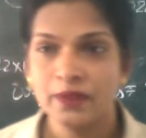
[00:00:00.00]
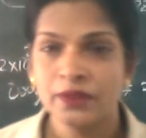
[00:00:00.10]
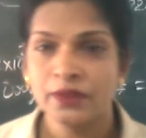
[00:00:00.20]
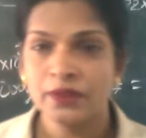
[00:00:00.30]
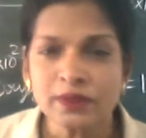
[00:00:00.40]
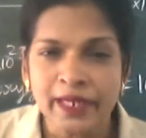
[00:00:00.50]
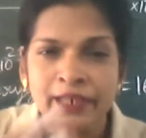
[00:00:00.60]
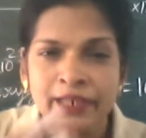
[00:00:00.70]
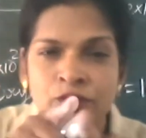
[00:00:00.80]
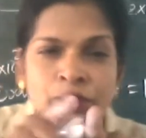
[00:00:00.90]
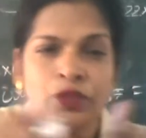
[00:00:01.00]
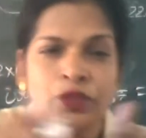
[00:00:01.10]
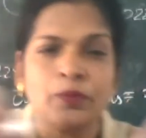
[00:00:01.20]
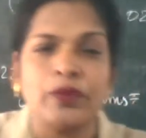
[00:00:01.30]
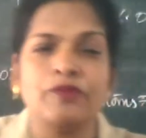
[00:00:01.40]
You take
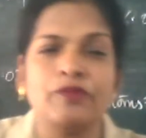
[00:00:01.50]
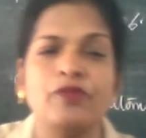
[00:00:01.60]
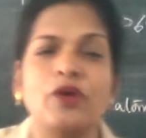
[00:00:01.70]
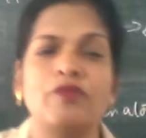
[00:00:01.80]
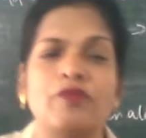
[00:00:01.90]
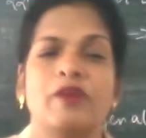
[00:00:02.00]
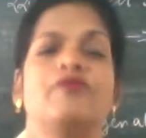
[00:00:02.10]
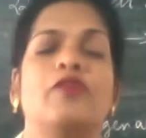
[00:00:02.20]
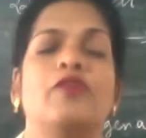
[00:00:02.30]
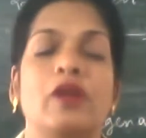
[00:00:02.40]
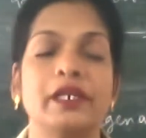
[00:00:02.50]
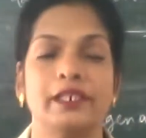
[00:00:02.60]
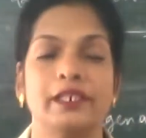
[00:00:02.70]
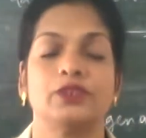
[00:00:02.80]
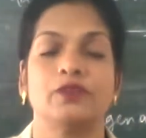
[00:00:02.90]
22.414
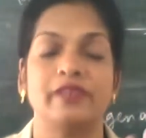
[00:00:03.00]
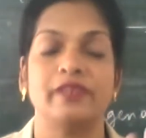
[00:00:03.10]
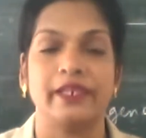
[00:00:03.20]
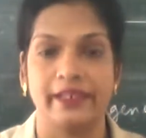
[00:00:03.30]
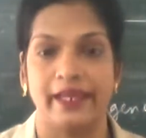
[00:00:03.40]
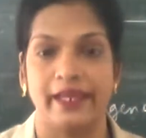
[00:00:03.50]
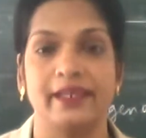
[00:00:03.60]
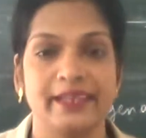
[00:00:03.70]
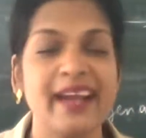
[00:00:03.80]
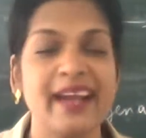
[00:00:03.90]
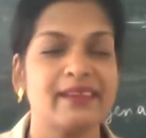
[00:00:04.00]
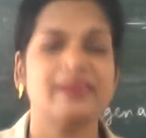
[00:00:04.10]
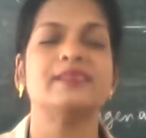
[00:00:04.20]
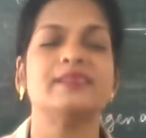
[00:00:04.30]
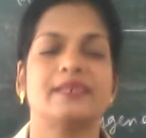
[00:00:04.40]
liters of that gas at
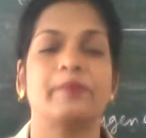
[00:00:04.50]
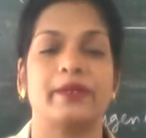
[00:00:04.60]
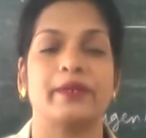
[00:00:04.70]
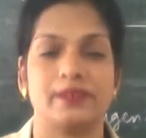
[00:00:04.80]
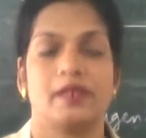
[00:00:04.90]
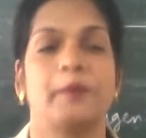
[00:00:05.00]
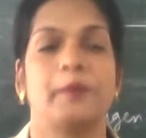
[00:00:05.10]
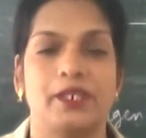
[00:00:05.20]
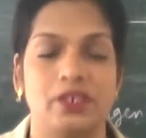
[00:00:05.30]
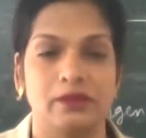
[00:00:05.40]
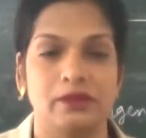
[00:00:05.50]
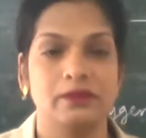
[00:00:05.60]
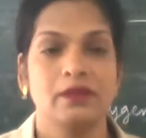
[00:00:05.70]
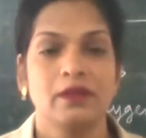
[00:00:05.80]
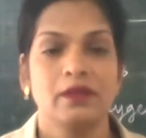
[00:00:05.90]
this temperature and pressure.
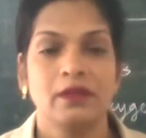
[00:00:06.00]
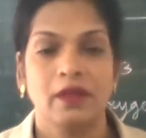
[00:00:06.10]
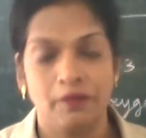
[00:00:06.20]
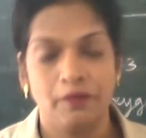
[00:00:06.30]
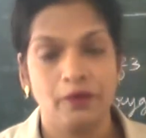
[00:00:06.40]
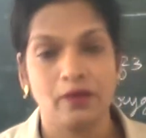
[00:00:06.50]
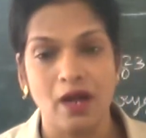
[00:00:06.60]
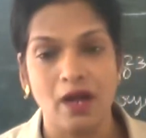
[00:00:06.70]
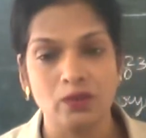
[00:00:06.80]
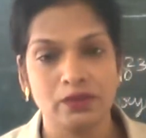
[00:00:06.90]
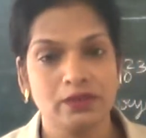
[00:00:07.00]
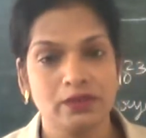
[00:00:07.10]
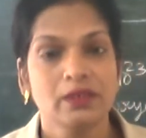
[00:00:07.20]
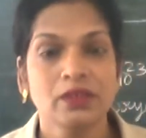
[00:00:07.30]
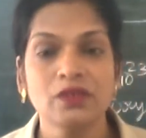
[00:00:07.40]
If you count,
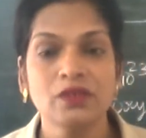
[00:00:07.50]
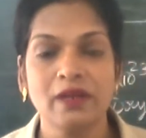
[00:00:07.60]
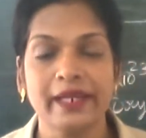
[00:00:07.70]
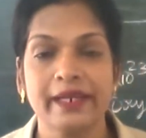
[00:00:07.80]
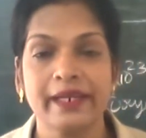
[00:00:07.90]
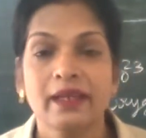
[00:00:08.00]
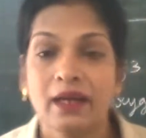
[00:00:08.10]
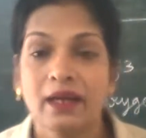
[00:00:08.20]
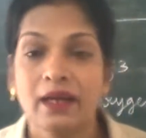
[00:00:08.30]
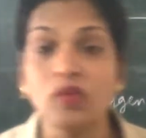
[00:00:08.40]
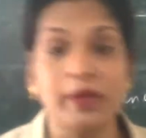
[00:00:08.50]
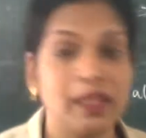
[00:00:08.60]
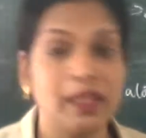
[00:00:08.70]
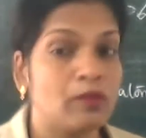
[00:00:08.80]
you will get how many